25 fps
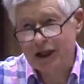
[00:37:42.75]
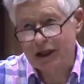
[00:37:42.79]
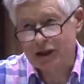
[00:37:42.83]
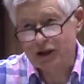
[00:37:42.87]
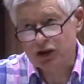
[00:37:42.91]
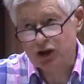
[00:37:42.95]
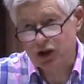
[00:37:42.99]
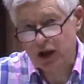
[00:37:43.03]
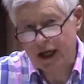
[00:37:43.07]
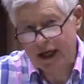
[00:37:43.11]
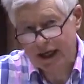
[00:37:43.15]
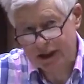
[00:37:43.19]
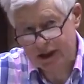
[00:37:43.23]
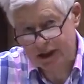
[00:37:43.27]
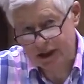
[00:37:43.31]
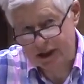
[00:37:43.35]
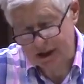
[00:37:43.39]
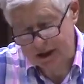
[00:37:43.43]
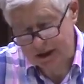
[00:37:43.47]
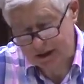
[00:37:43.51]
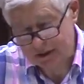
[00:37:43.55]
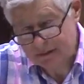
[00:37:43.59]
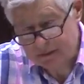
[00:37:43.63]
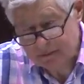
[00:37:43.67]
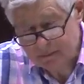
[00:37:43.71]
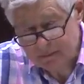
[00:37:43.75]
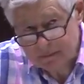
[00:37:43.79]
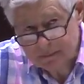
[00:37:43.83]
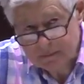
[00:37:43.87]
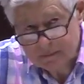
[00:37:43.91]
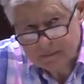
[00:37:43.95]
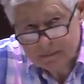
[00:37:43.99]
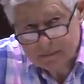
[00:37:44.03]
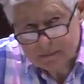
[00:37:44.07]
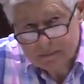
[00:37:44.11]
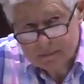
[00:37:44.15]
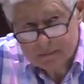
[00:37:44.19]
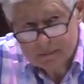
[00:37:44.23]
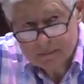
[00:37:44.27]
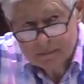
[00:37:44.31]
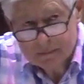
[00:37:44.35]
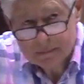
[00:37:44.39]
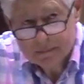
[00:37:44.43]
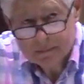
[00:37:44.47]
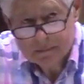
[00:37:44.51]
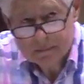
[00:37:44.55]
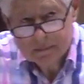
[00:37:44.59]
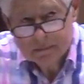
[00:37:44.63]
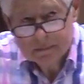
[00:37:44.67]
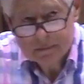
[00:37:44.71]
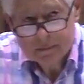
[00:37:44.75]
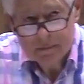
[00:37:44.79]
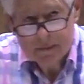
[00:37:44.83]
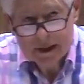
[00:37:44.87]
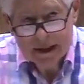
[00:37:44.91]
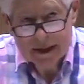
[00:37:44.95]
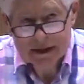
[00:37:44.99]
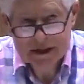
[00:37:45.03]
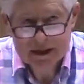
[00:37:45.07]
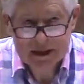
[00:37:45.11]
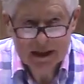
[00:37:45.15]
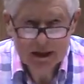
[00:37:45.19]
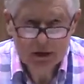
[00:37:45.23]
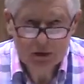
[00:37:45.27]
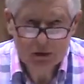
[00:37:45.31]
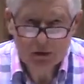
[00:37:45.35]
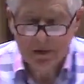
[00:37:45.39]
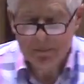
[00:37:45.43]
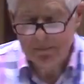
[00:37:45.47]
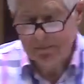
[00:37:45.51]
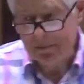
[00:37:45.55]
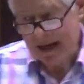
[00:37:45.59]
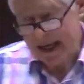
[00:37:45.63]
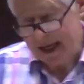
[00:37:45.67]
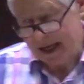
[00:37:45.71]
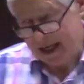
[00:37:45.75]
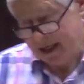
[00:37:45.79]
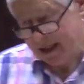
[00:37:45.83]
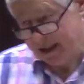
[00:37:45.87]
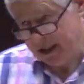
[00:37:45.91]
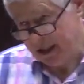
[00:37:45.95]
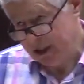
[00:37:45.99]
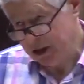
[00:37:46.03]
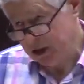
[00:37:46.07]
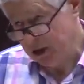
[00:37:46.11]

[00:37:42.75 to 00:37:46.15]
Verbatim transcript: attraction, let's say you're a man and